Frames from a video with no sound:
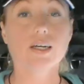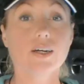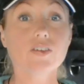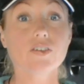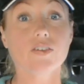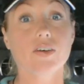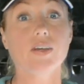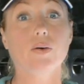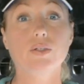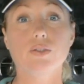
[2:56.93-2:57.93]
Another thing
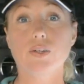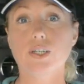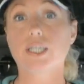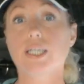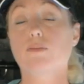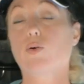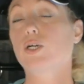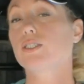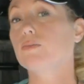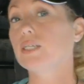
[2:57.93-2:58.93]
that was very
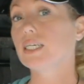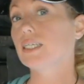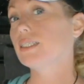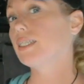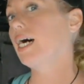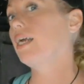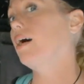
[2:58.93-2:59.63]
important to me is that